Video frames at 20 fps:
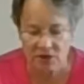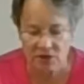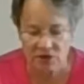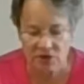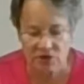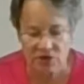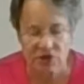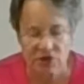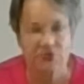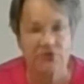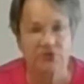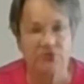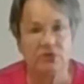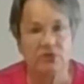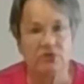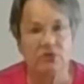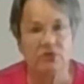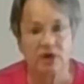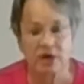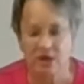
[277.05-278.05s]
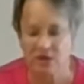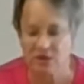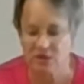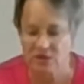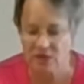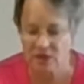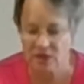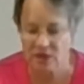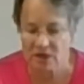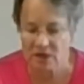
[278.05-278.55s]
Just for
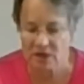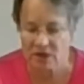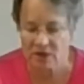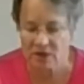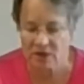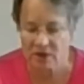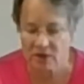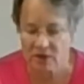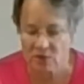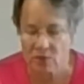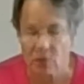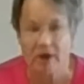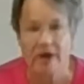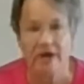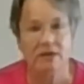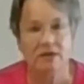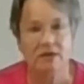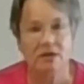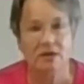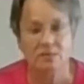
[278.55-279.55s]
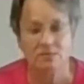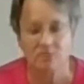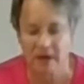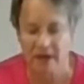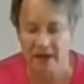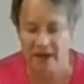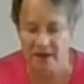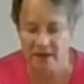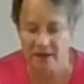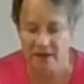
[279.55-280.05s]
variety's sake, I've got white and
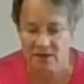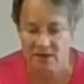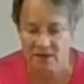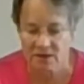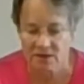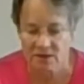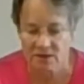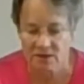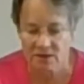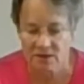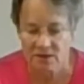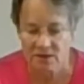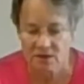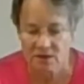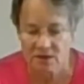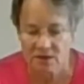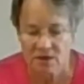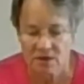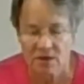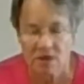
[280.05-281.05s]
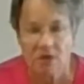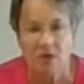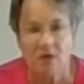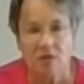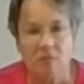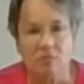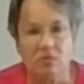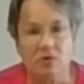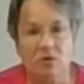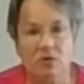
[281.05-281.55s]
black,
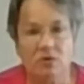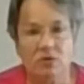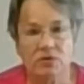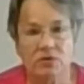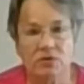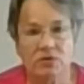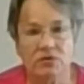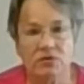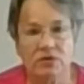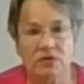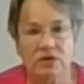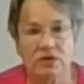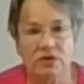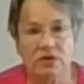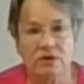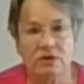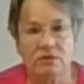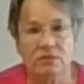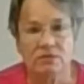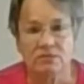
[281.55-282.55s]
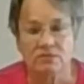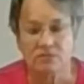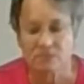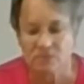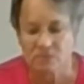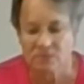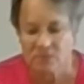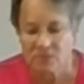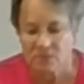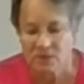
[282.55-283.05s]
blue and green,
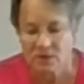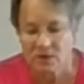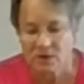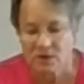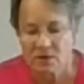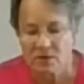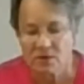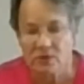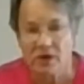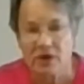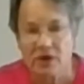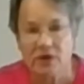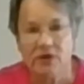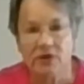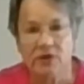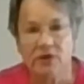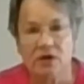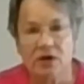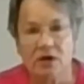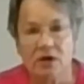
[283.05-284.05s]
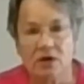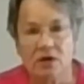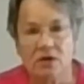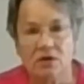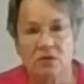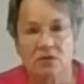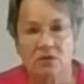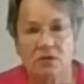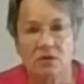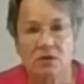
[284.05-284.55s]
red and
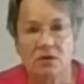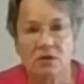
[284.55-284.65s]
yellow,